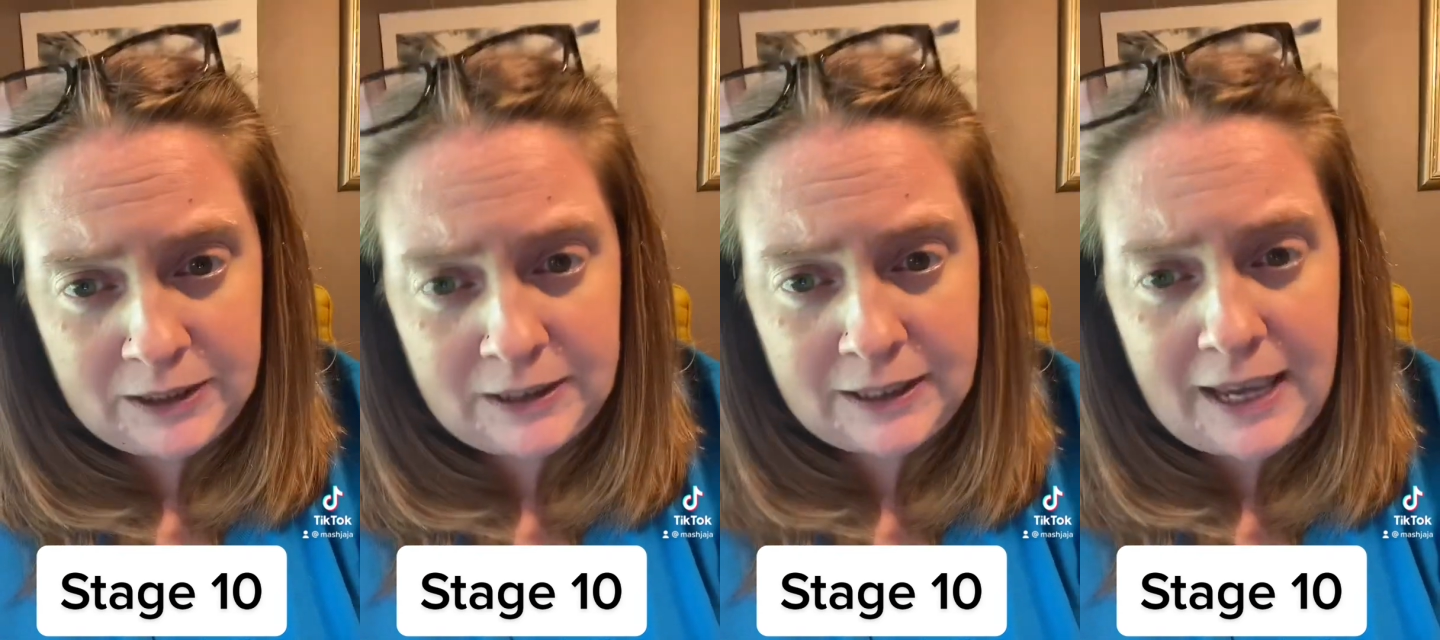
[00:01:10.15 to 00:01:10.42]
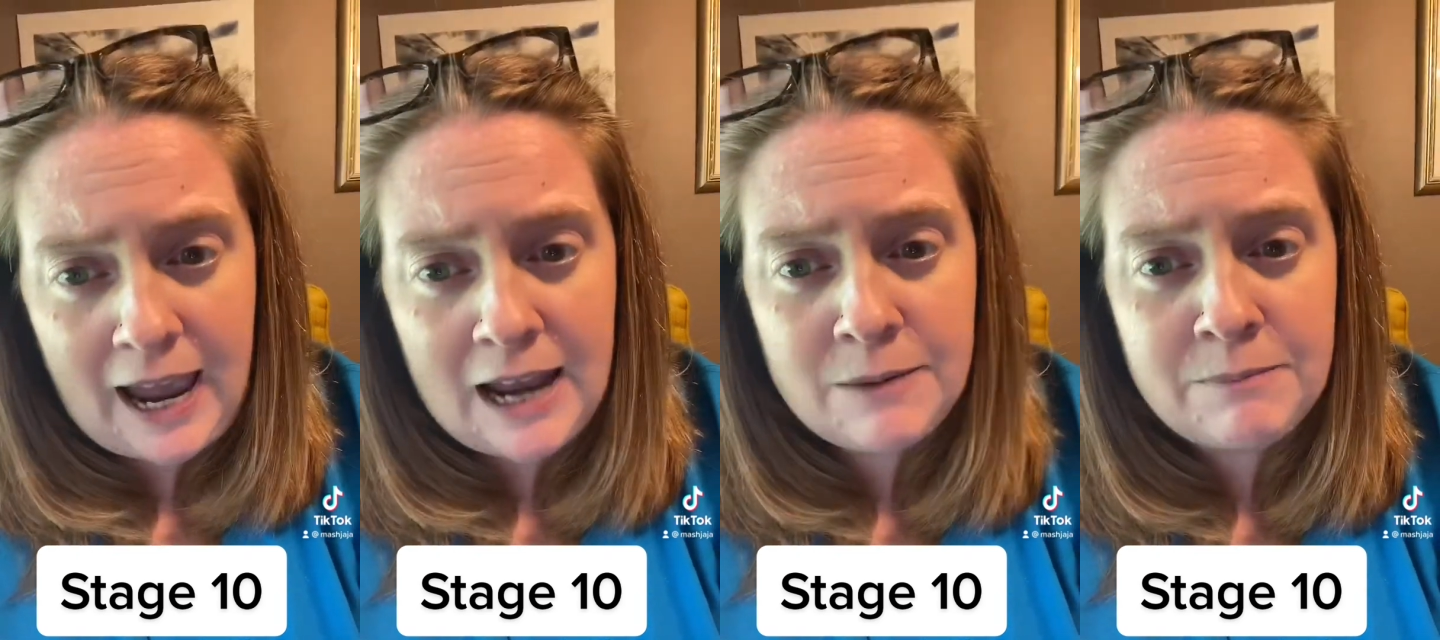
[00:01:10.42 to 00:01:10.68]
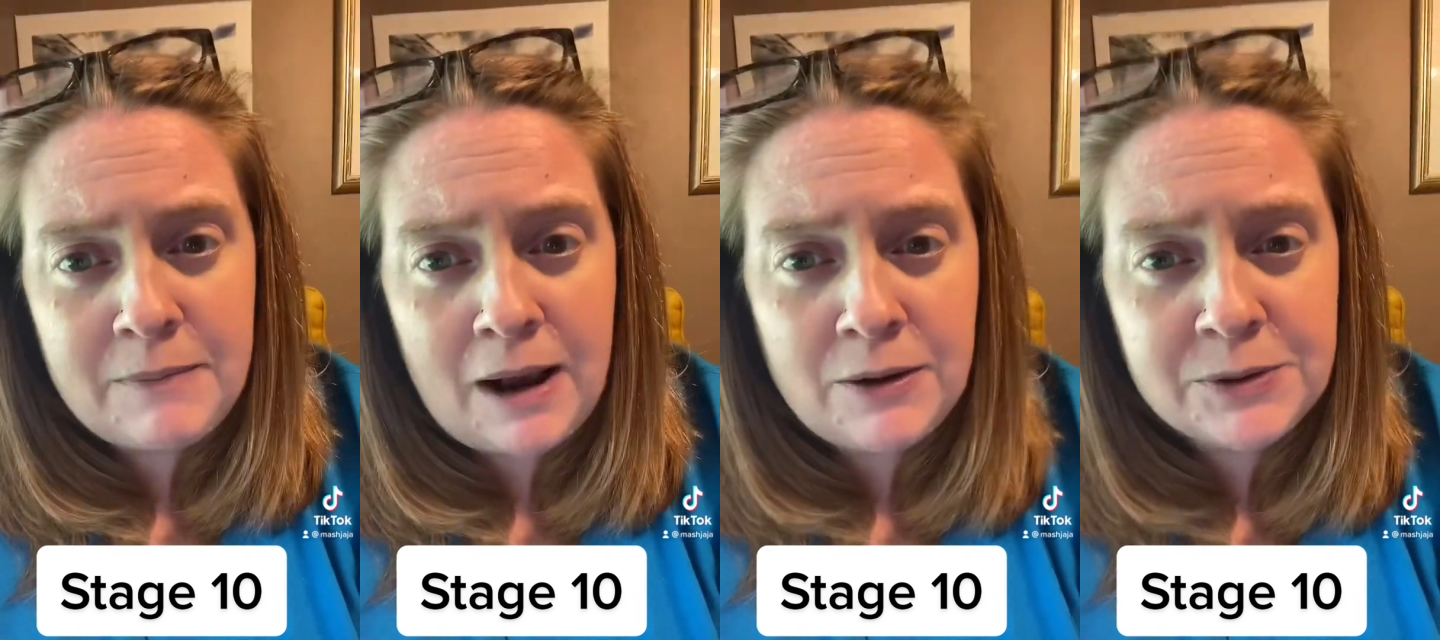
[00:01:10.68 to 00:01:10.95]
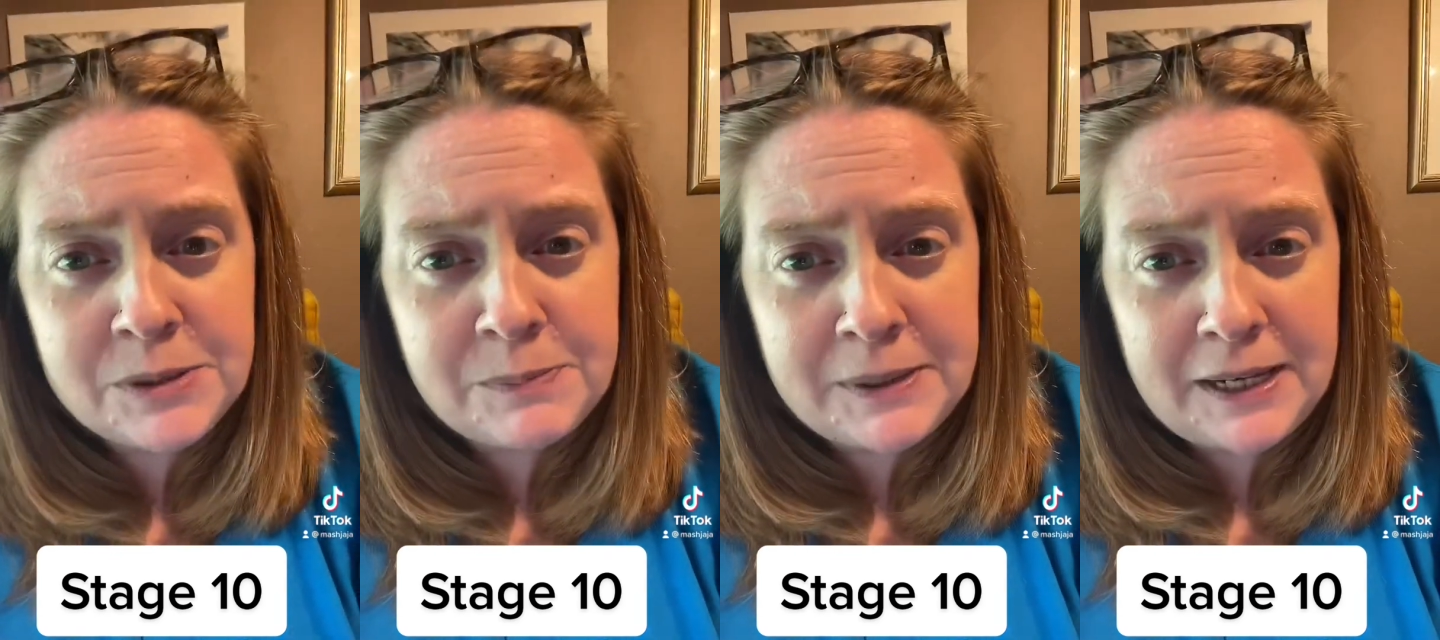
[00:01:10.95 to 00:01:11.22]
the cat and
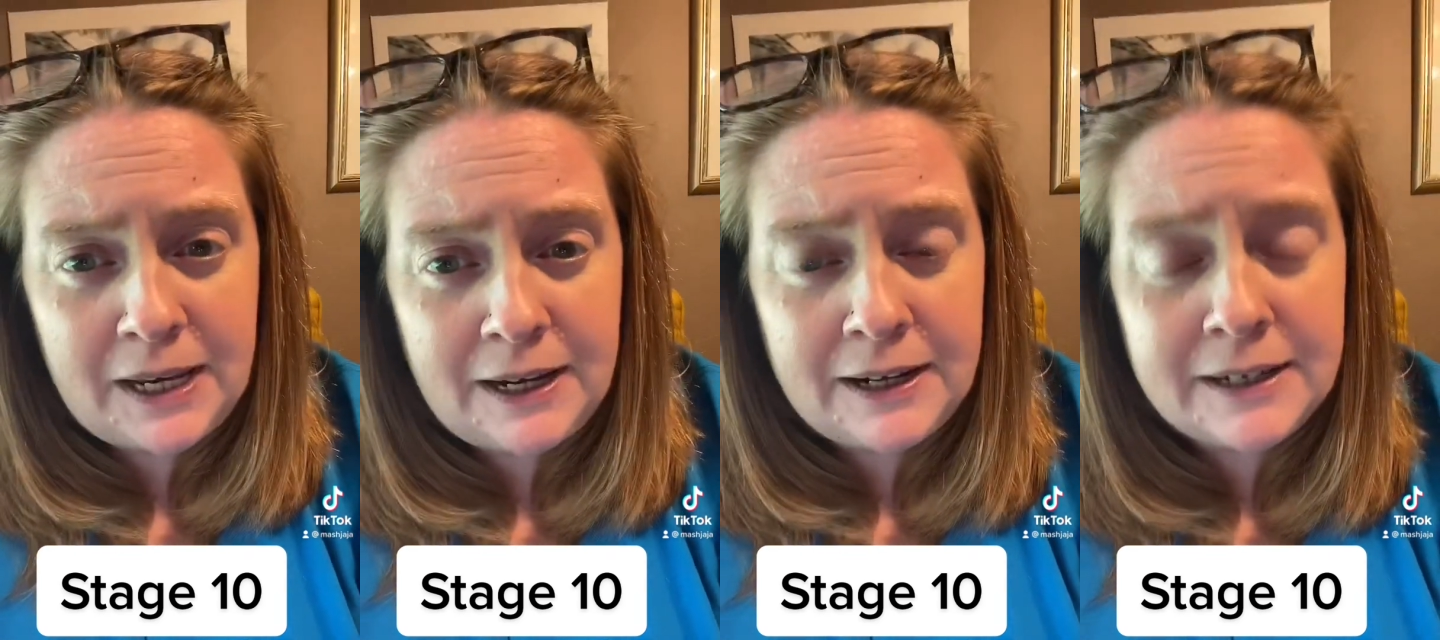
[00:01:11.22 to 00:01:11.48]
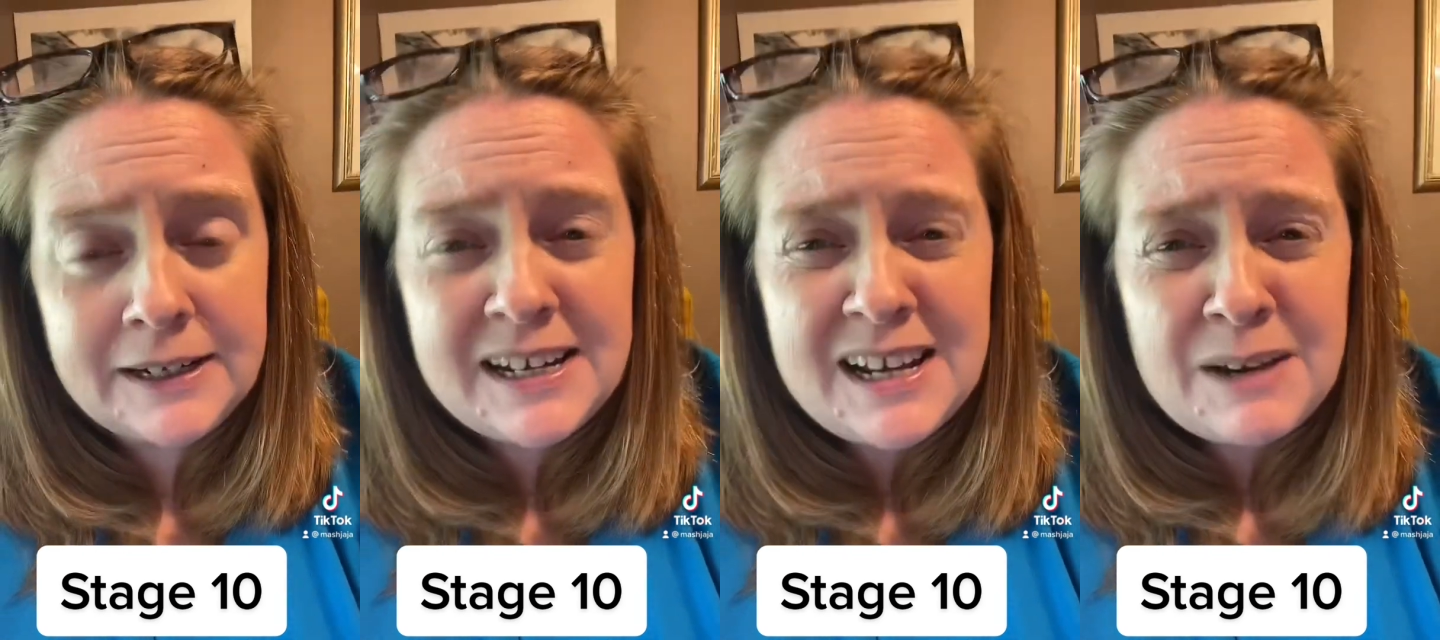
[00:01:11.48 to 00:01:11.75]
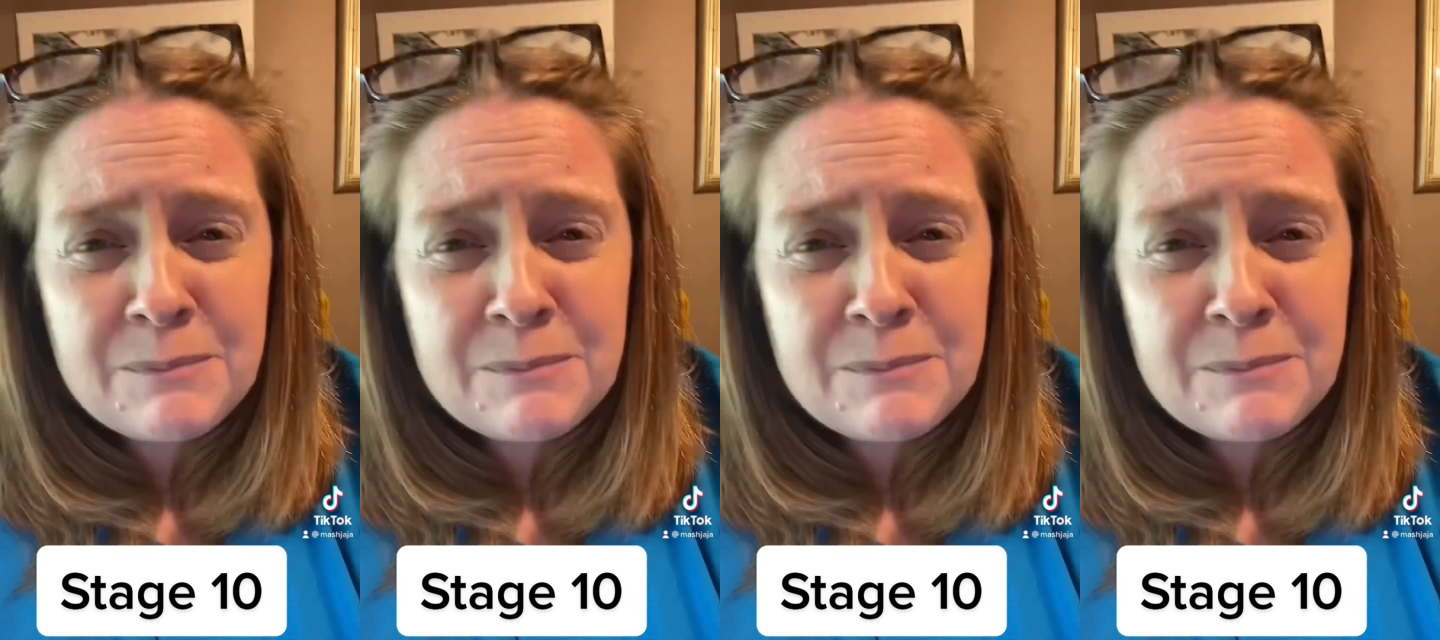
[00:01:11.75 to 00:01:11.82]
mouse began,